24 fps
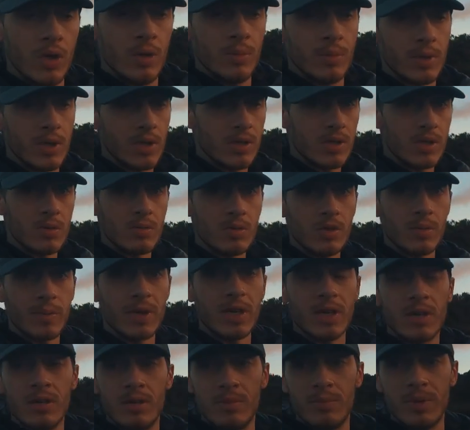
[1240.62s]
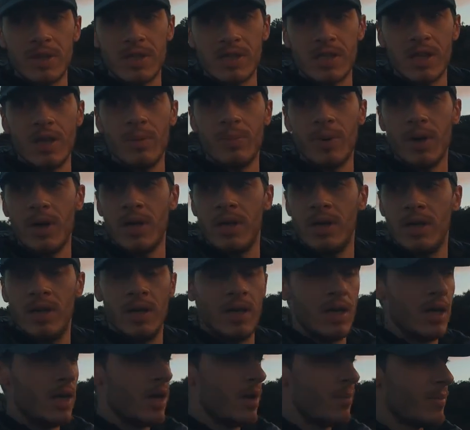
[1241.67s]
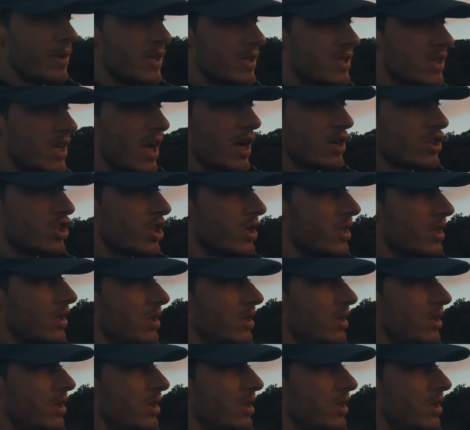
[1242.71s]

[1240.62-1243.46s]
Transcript: because it was a bit slippery, a bit sketchy.